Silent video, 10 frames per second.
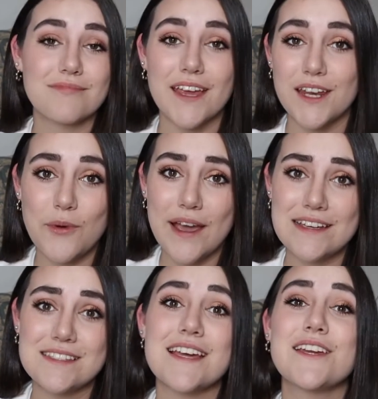
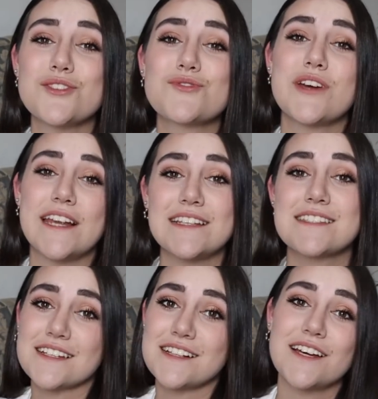anyways, it is really
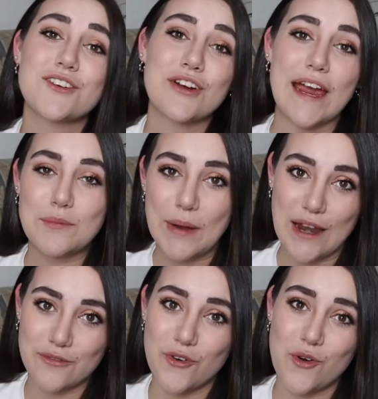still a great
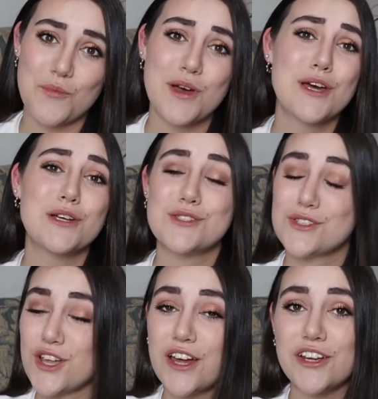platform to
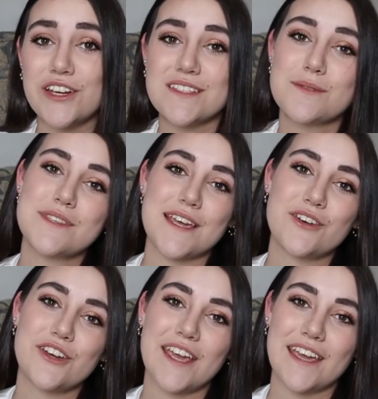start earning some
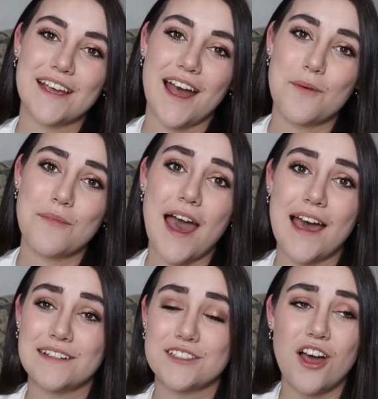secondary income.
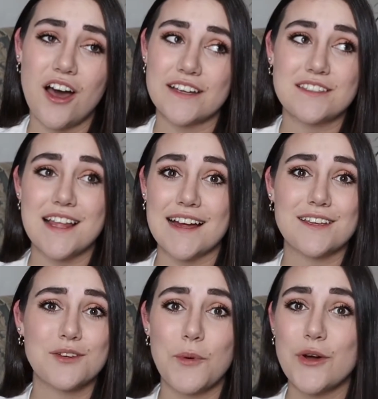And yeah, it's
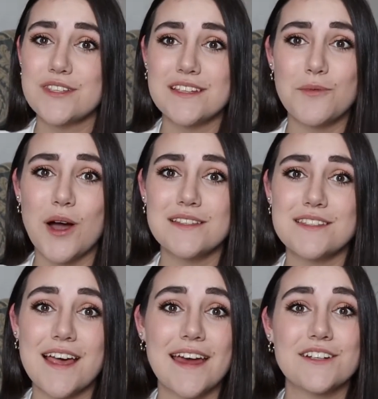like you post it
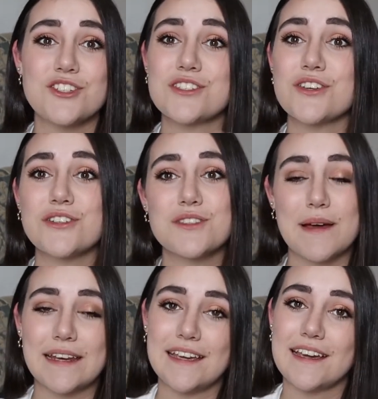once and it just earns
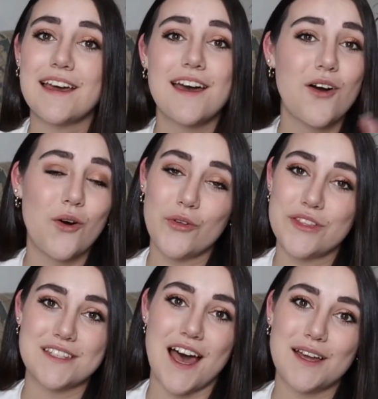money all
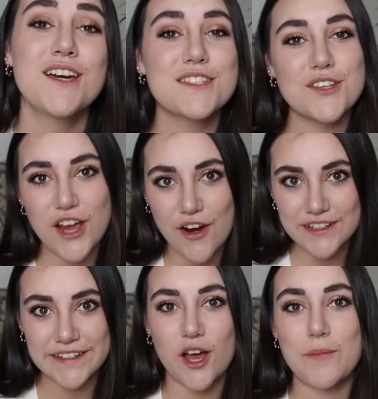the time. So
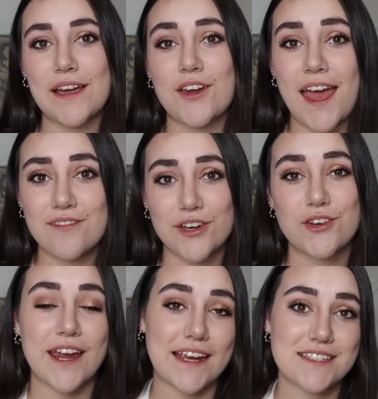currently on my Canva
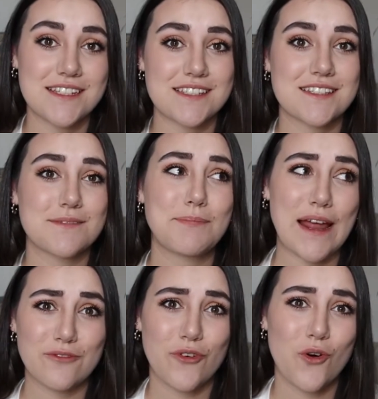creators
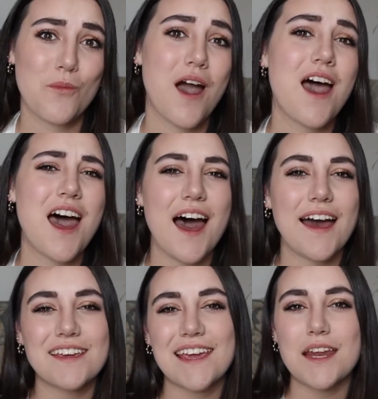platform,
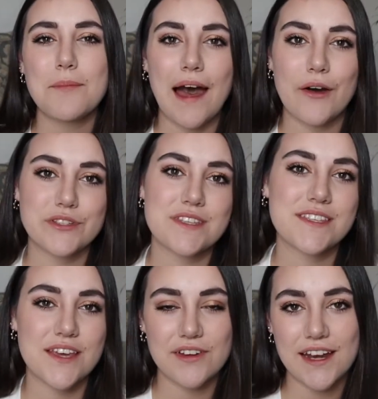I get about
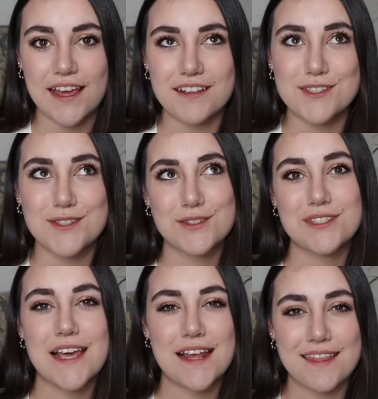7,000 to
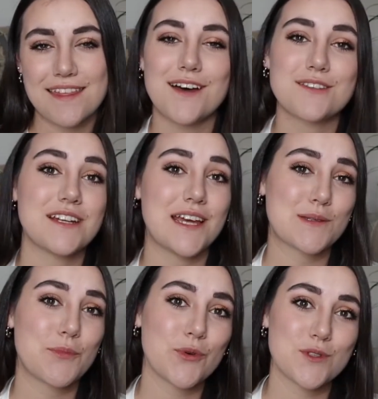10,000
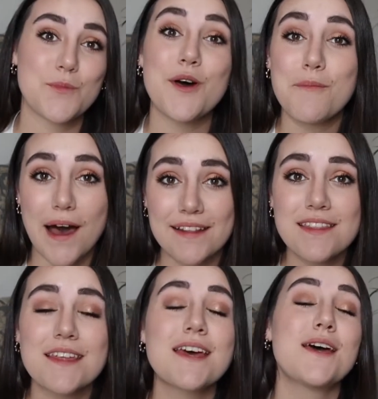exports per
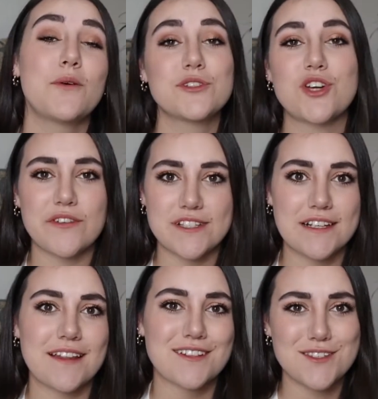month, which
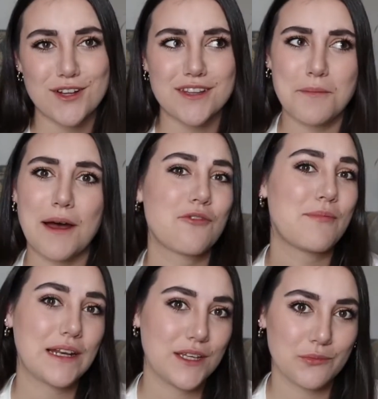obviously that's not the amount of
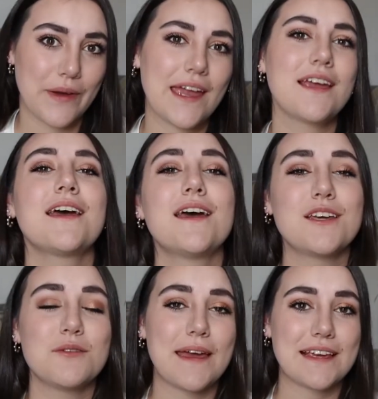money you make.
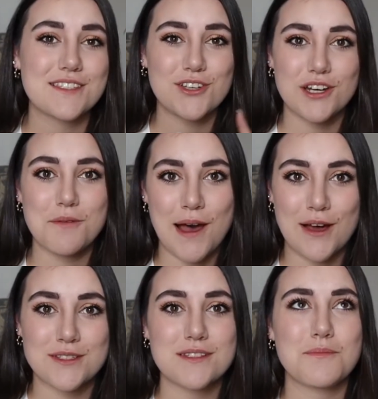You make a certain
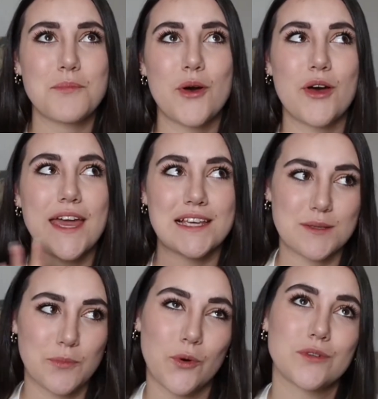amount per
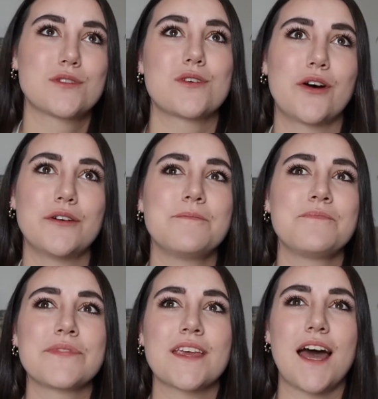export. So
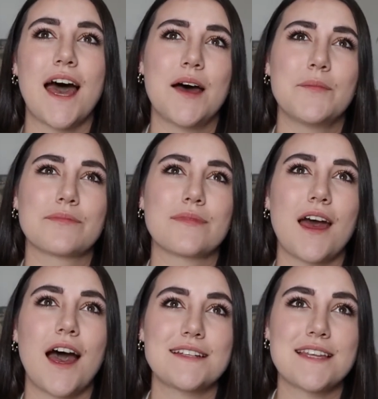
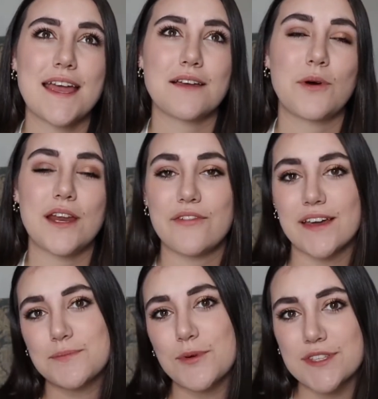I take whatever
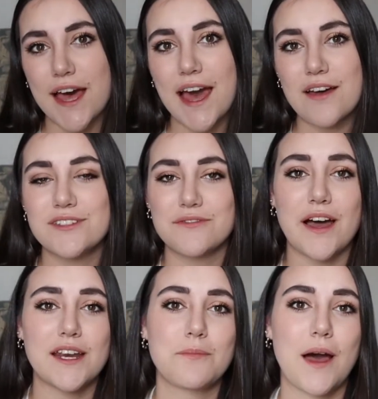exports I have
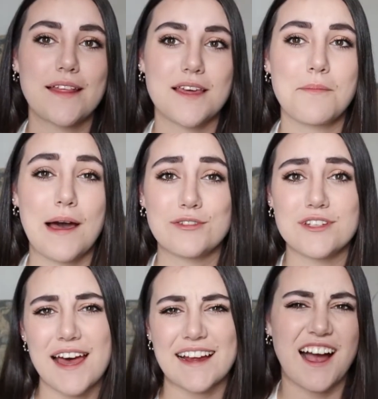divided by the
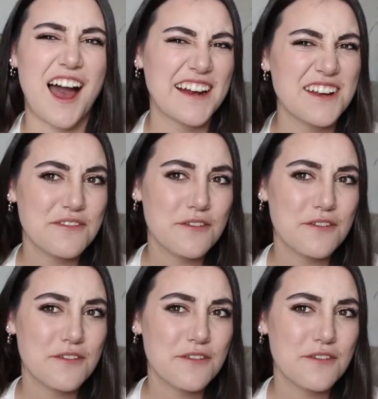amount I kind of